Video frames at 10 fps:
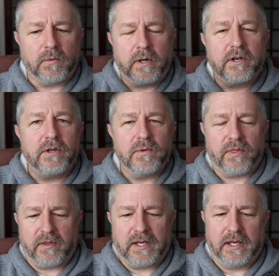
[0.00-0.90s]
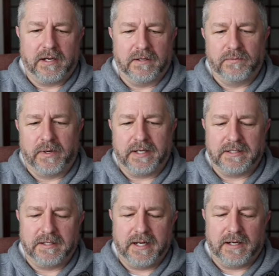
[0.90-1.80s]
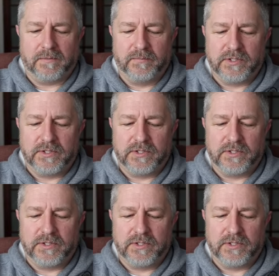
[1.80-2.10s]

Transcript: What are you thinking right now?